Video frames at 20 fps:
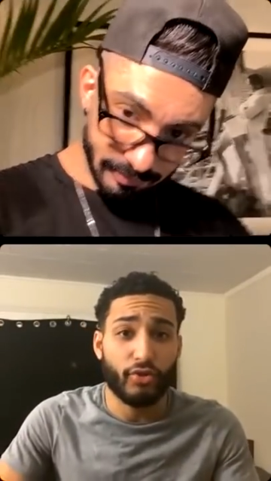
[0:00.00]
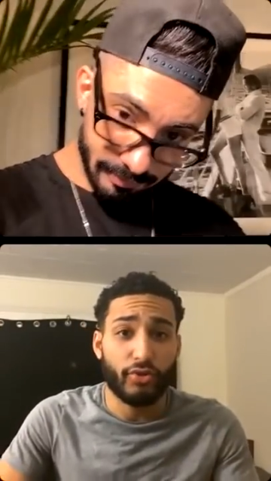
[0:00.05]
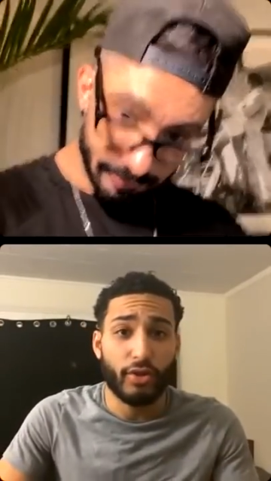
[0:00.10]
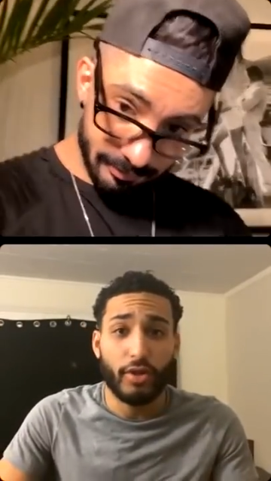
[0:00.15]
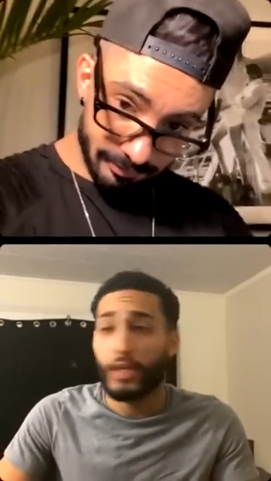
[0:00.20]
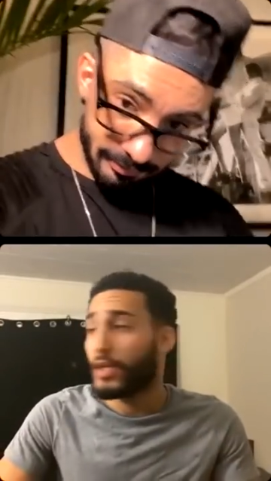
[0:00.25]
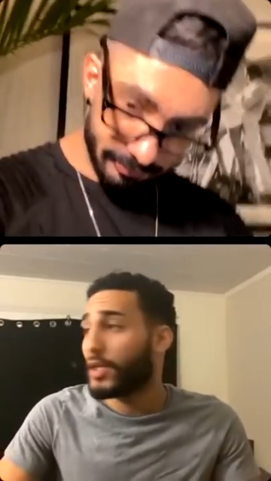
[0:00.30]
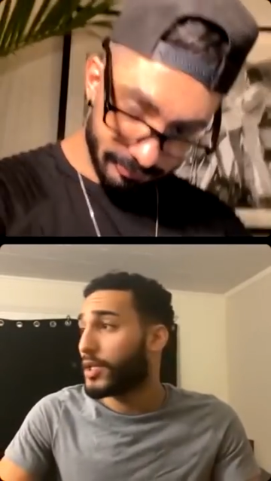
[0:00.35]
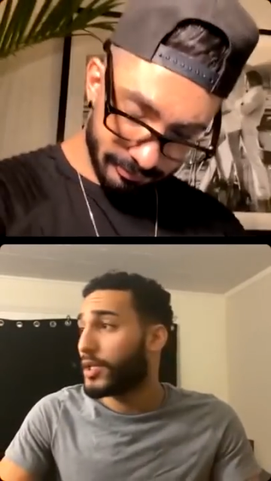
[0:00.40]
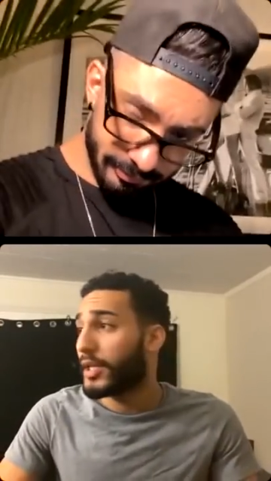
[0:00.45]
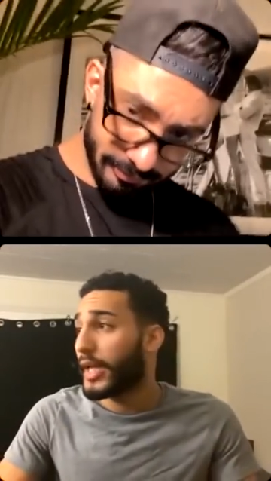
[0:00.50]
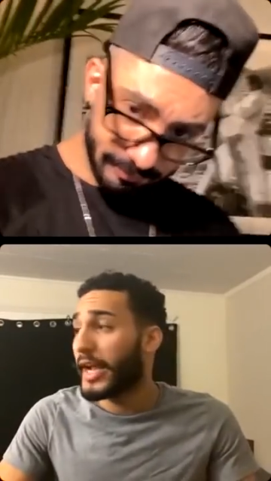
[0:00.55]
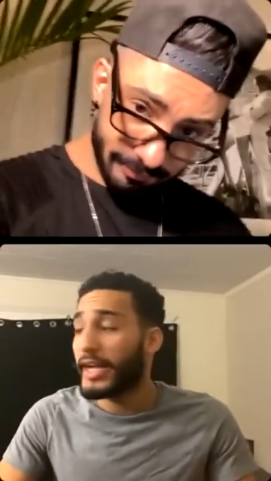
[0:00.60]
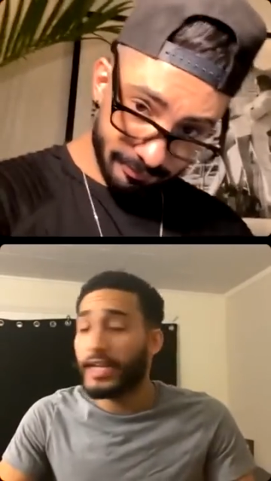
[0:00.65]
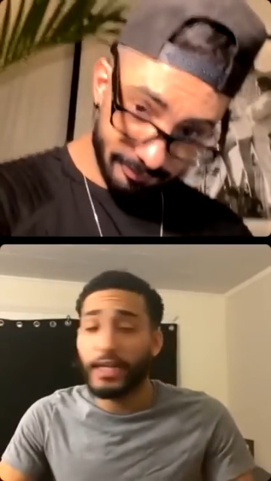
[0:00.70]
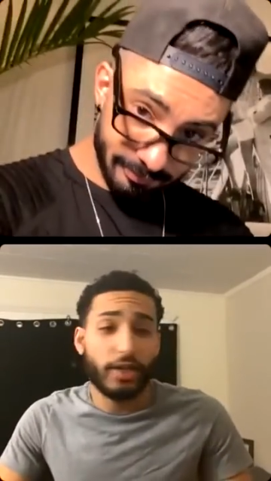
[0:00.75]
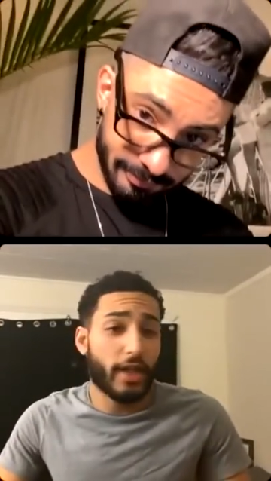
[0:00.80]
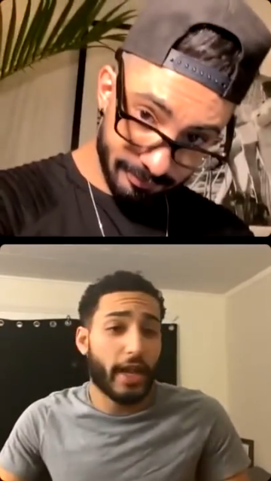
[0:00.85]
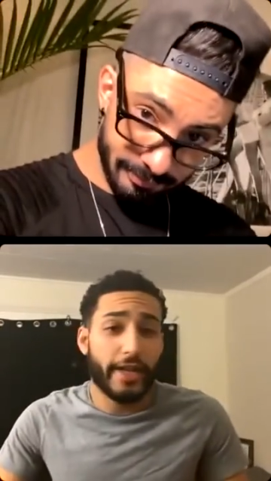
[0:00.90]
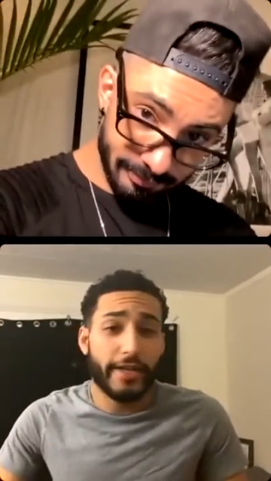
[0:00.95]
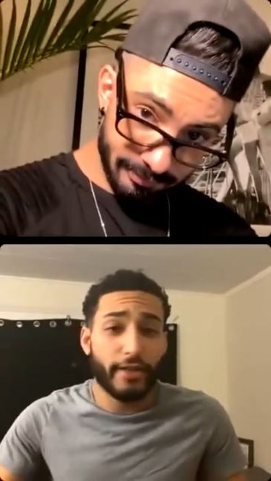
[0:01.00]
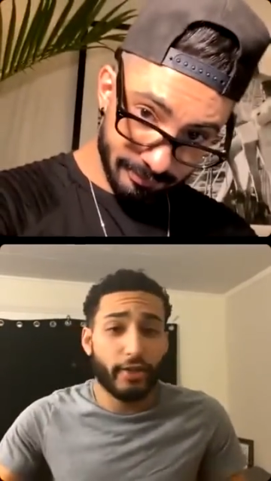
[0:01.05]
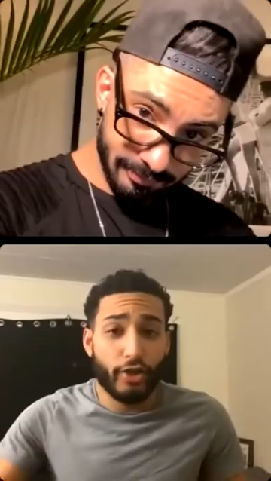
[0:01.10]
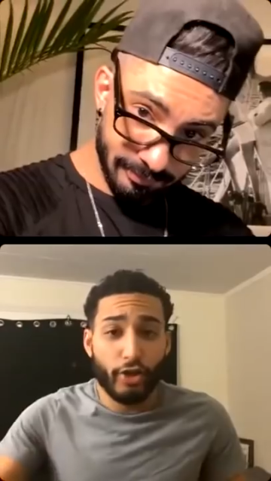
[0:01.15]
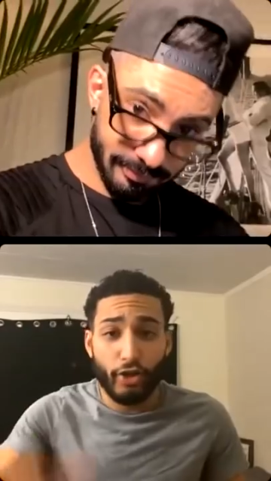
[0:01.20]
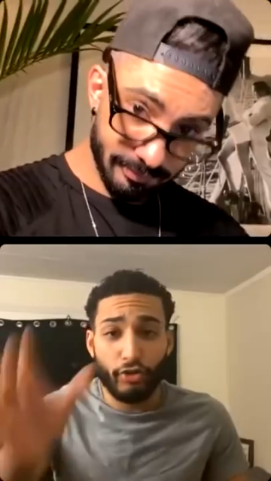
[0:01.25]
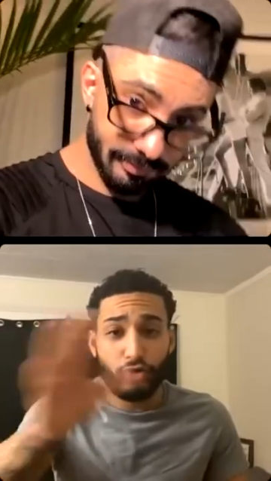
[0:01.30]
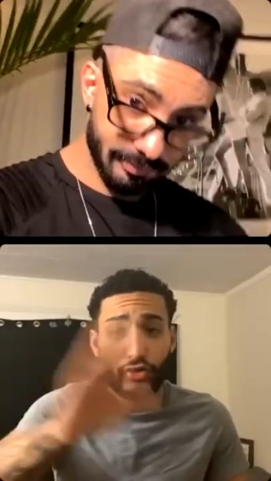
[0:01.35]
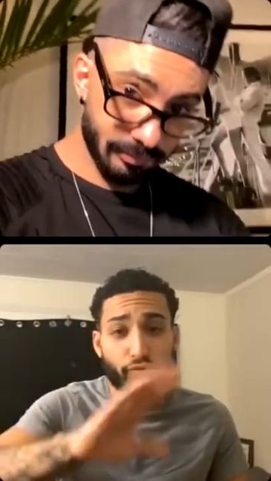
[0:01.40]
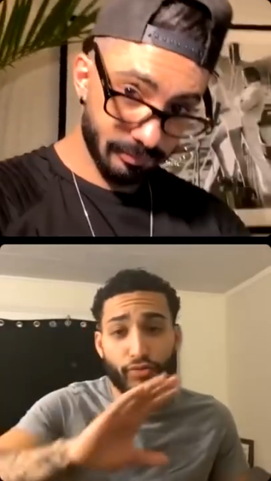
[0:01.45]
So
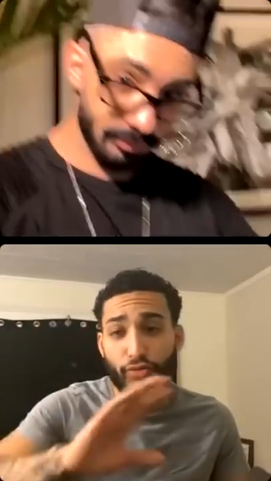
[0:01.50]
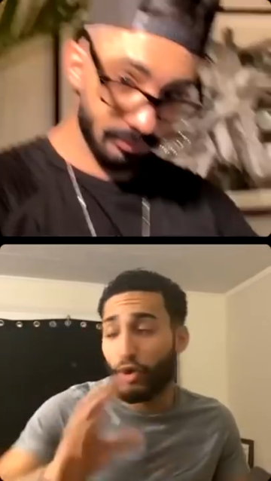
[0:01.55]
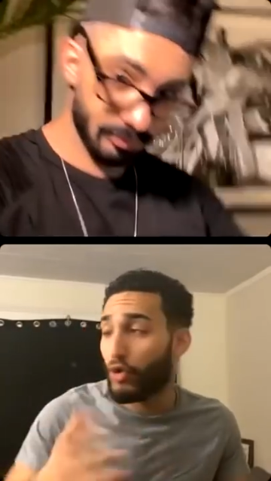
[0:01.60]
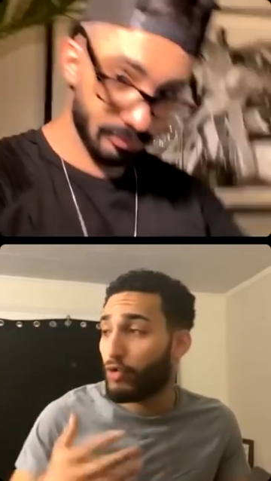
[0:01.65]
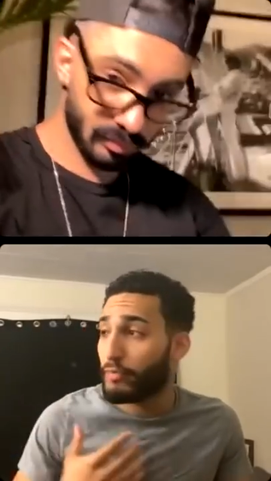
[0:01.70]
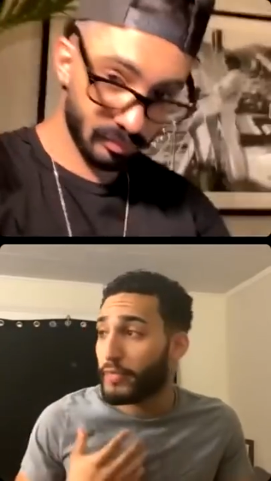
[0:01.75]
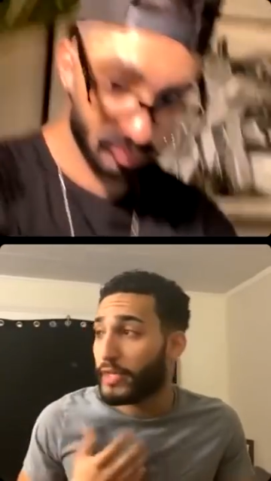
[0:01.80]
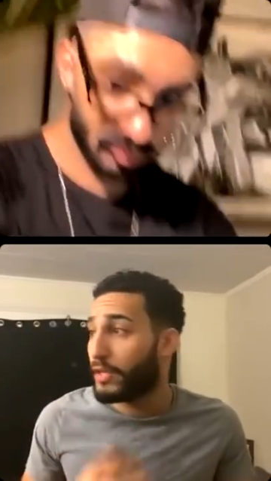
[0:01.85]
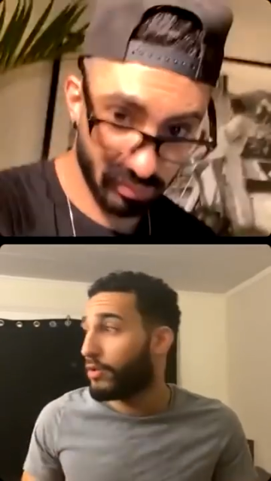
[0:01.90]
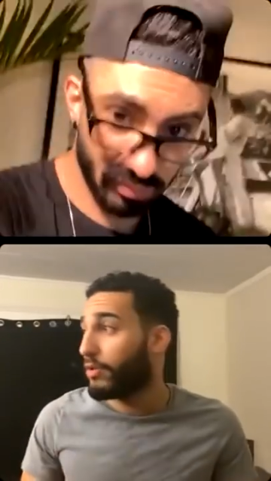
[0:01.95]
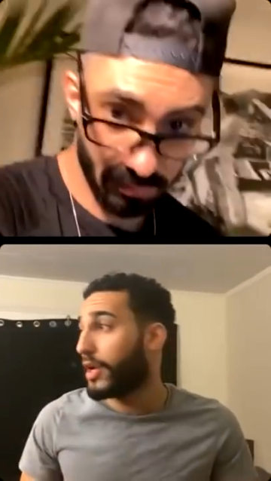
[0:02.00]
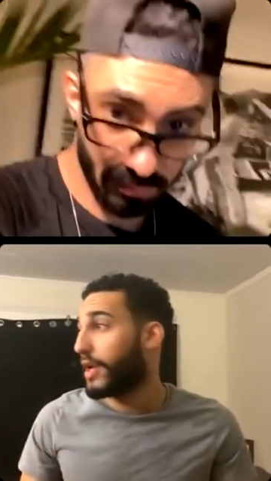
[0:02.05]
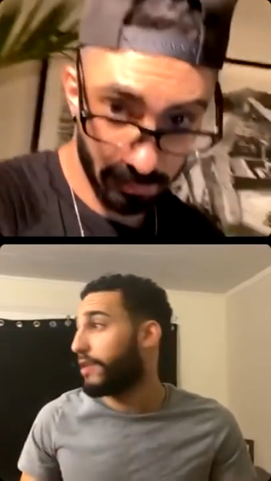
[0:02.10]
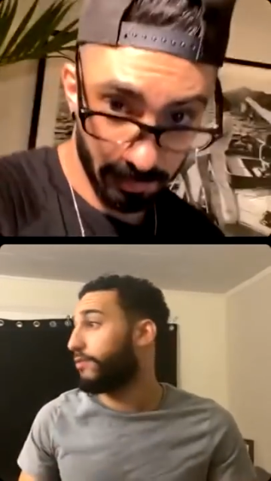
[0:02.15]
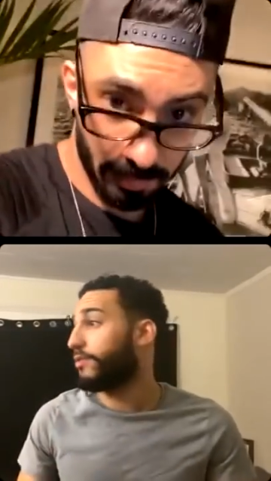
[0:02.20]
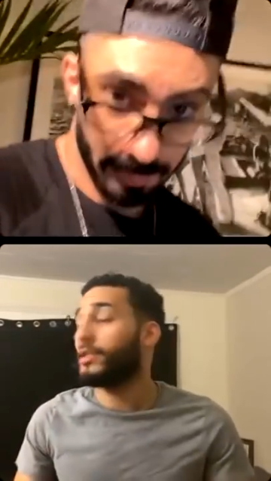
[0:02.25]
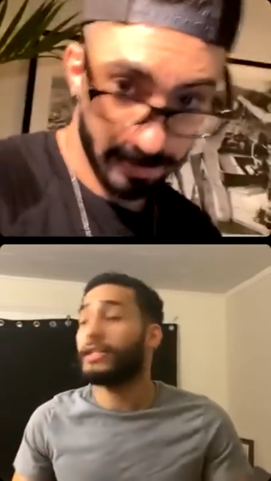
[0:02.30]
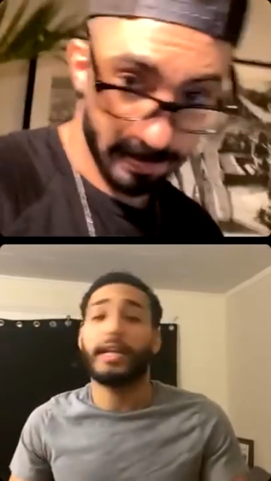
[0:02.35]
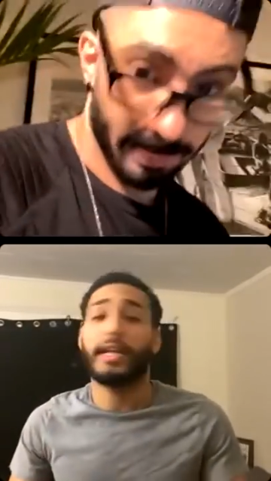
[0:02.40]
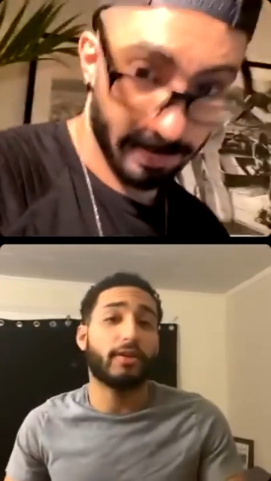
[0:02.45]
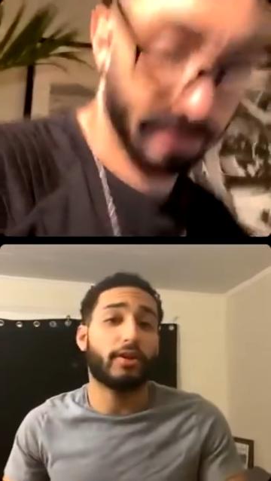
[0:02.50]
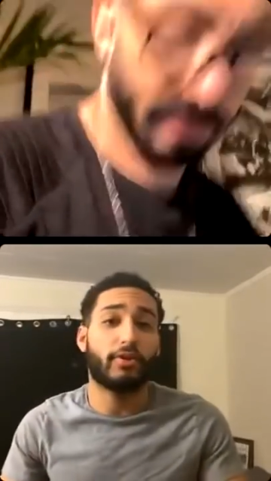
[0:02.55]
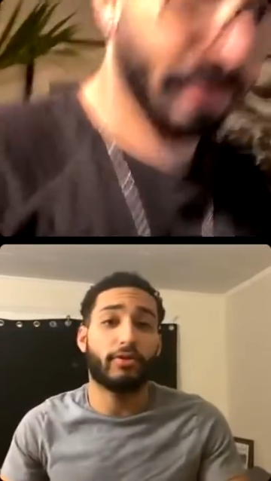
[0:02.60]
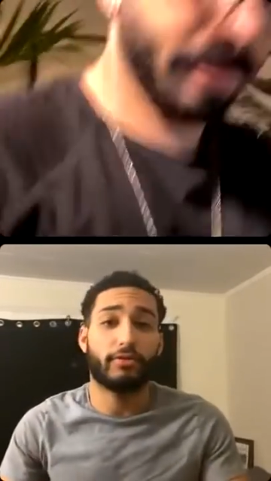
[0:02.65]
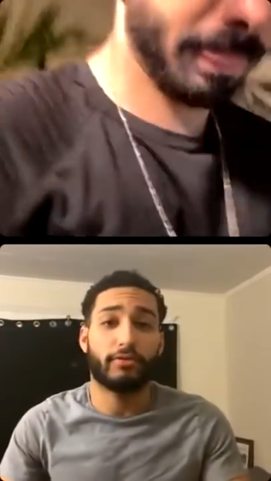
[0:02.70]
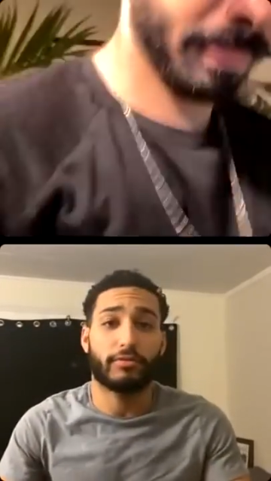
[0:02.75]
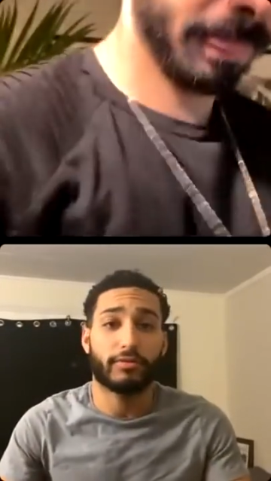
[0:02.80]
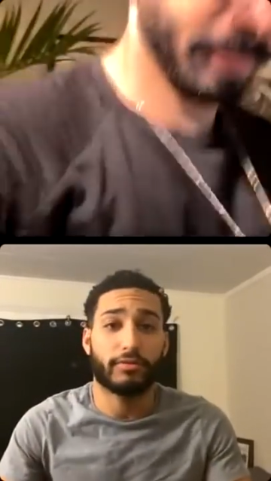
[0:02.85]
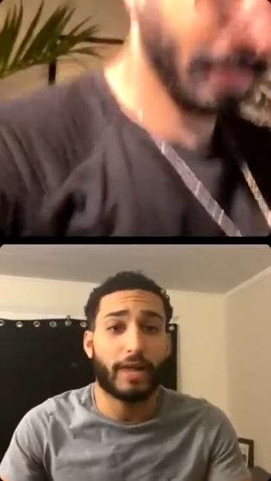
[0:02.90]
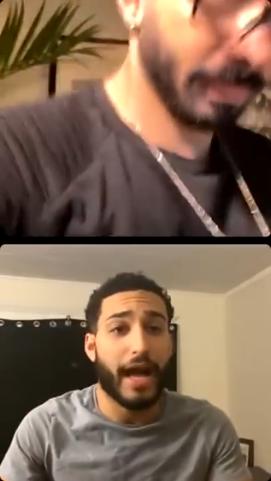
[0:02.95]
any girls who know me or whatever, they
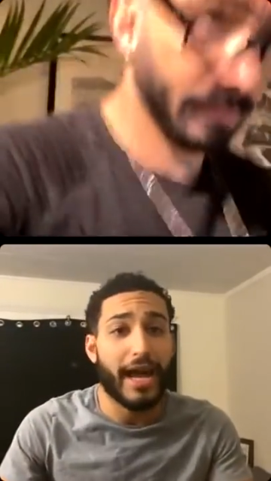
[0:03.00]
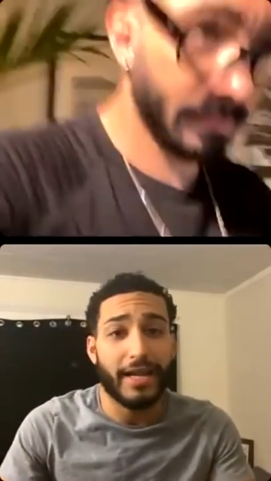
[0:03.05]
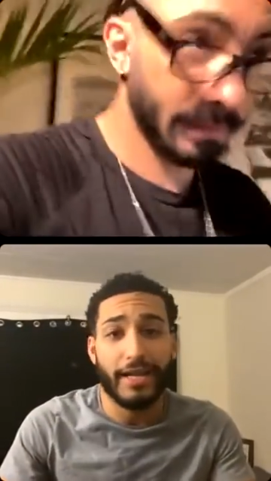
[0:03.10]
know